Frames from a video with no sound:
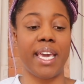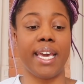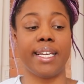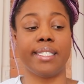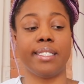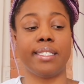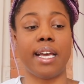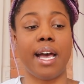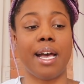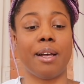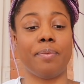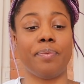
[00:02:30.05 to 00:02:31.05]
And
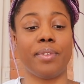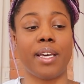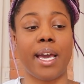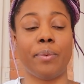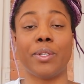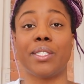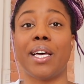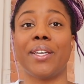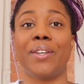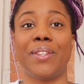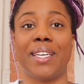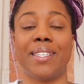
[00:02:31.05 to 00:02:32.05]
I will tell
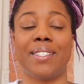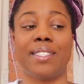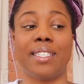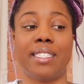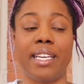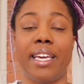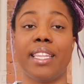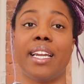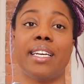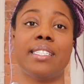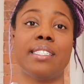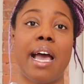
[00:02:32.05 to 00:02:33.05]
you this, the day that
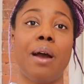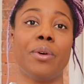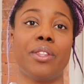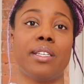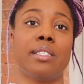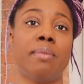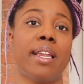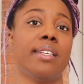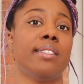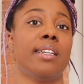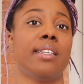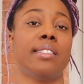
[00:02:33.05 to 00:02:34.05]
I sat with this
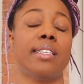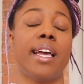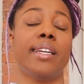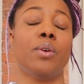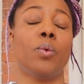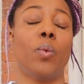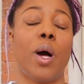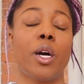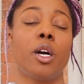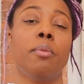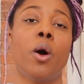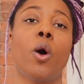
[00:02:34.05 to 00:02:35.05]
medicine, it said,
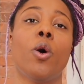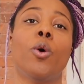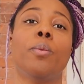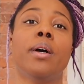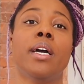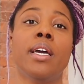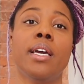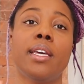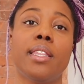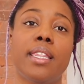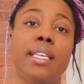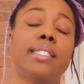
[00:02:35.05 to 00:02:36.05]
welcome home.
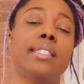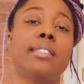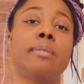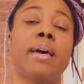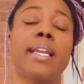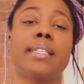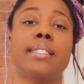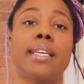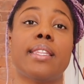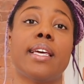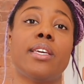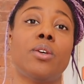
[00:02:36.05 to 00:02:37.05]
This is the
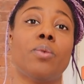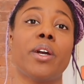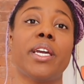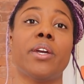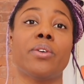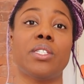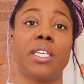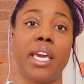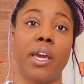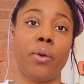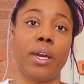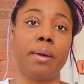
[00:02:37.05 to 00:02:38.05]
medicine that you are here to
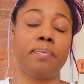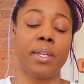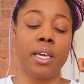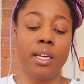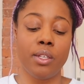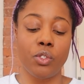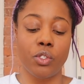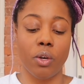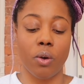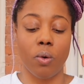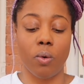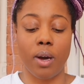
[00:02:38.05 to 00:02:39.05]
carry.
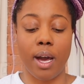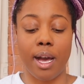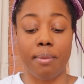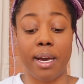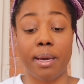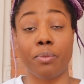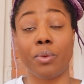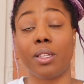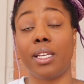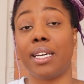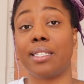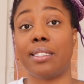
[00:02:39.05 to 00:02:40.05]
So I'm
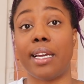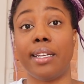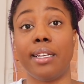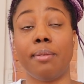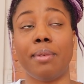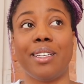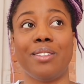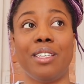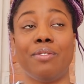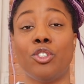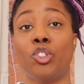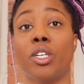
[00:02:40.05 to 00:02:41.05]
really excited. I might
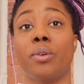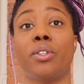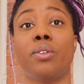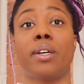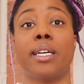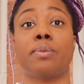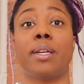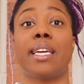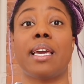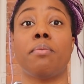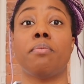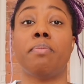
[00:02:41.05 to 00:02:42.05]
even share with you guys when I
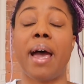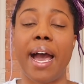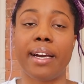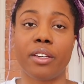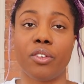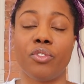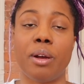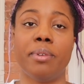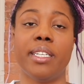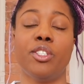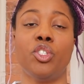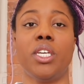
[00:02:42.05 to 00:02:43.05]
get back from
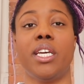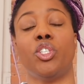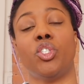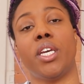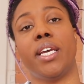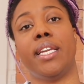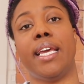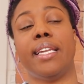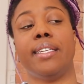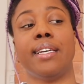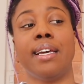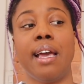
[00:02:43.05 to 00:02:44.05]
initiation,
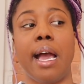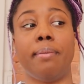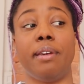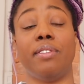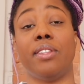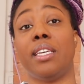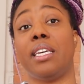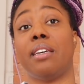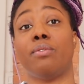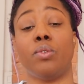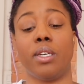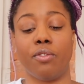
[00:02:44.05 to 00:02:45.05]
and I'm even thinking
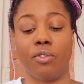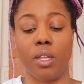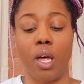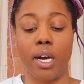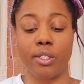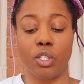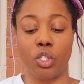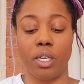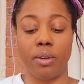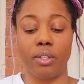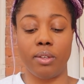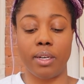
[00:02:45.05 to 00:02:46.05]
of doing a vlog to
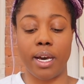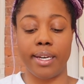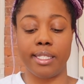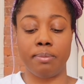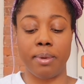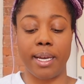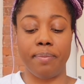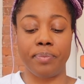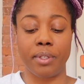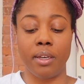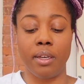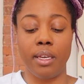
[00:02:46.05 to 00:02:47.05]
share with you guys.
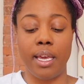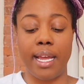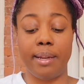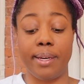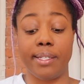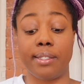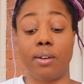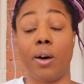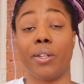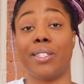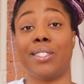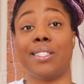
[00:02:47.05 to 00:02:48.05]
But anyways,
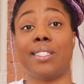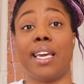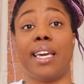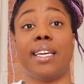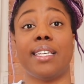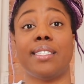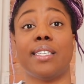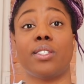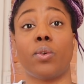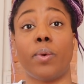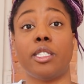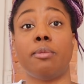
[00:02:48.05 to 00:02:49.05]
all this to say is it's
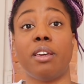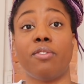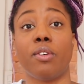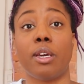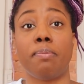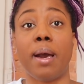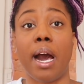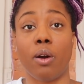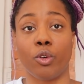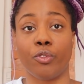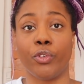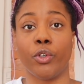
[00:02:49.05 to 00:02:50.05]
going to be a very
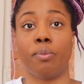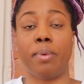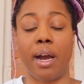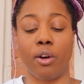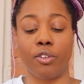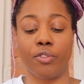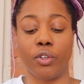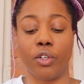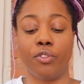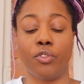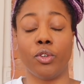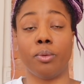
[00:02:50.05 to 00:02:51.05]
powerful,
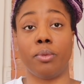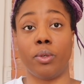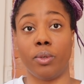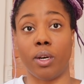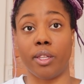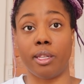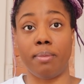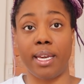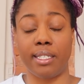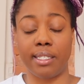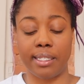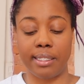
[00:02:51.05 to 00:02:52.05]
powerful full moon on the May
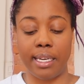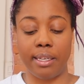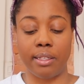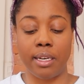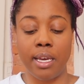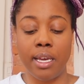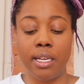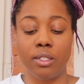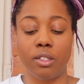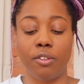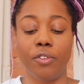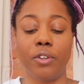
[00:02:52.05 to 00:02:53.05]
16th.
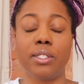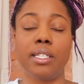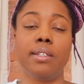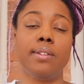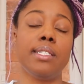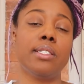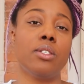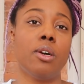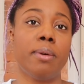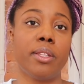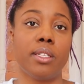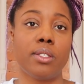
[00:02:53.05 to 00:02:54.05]
So the first thing you need to know
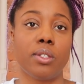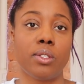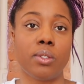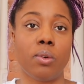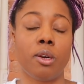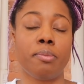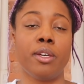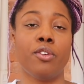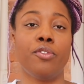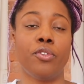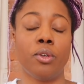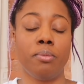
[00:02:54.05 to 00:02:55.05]
about this Scorpio
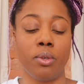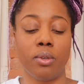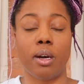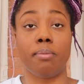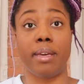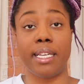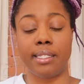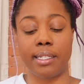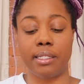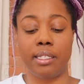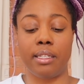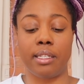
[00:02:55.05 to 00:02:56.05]
full moon on May
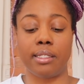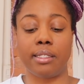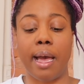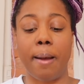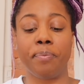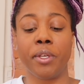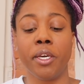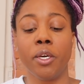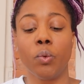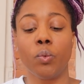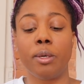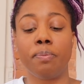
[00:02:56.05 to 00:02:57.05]
16th is that
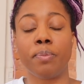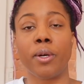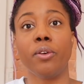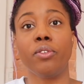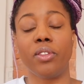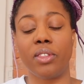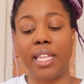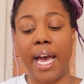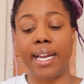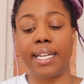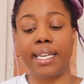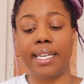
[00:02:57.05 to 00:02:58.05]
rebirth
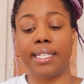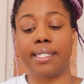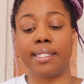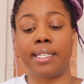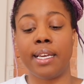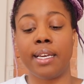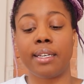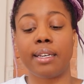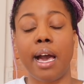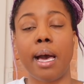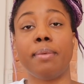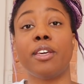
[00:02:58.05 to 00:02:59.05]
that is
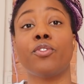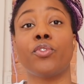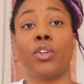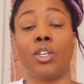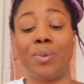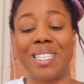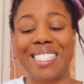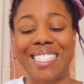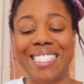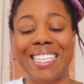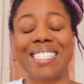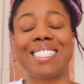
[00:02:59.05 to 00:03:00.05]
coming for you in
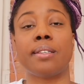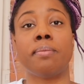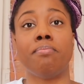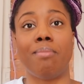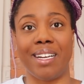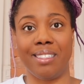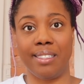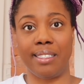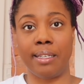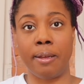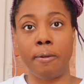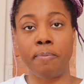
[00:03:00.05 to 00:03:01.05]
6
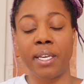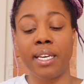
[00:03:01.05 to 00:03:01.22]
months.